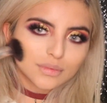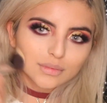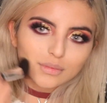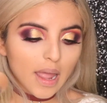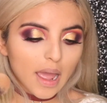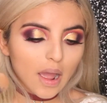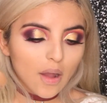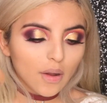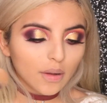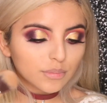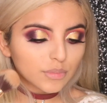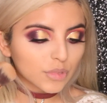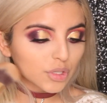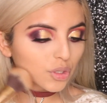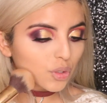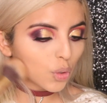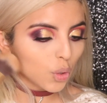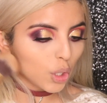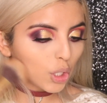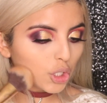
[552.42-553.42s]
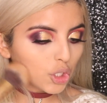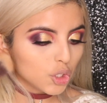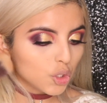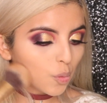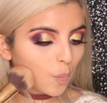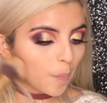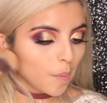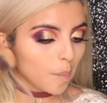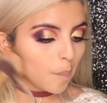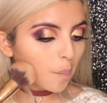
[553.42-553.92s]
Now I'm just going
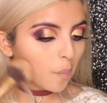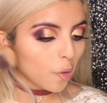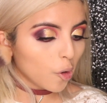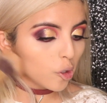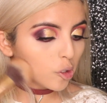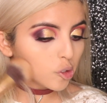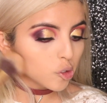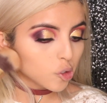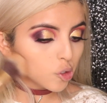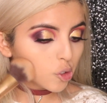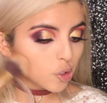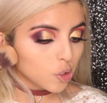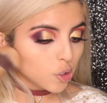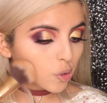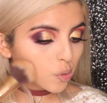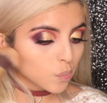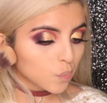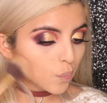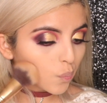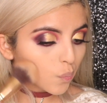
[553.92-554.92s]
to be bronzing.